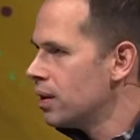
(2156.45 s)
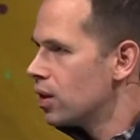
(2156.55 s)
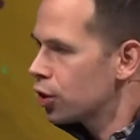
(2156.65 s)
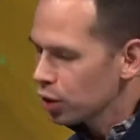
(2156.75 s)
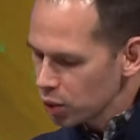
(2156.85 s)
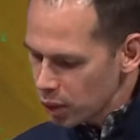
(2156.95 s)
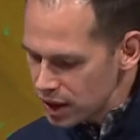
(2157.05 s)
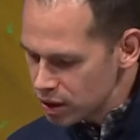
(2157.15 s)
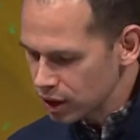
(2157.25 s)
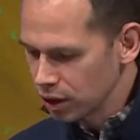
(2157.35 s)
The third way
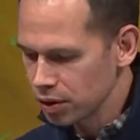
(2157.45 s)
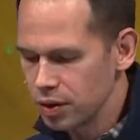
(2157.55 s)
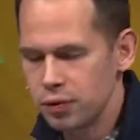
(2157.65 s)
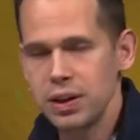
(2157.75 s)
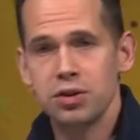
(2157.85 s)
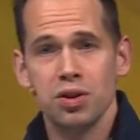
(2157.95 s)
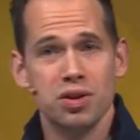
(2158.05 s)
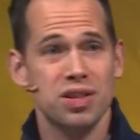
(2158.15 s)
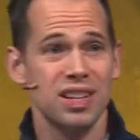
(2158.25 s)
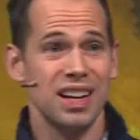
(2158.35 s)
you can learn the
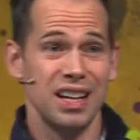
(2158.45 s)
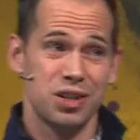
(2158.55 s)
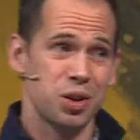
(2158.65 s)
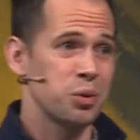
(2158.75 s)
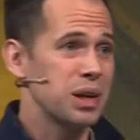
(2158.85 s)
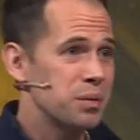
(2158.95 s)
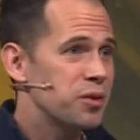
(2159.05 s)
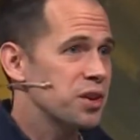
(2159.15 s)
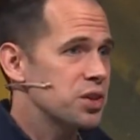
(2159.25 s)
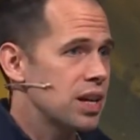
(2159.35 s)
features is to read them
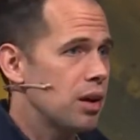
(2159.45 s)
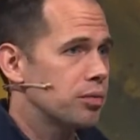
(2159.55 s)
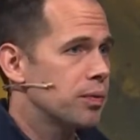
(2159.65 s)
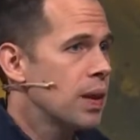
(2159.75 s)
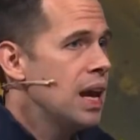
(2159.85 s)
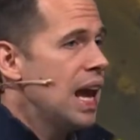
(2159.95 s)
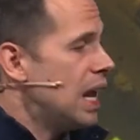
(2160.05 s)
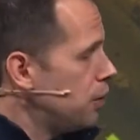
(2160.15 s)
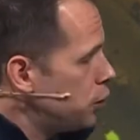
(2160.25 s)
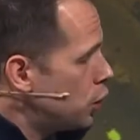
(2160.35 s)
for yourself.
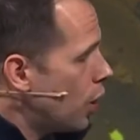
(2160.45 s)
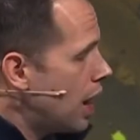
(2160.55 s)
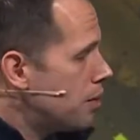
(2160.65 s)
And if you don't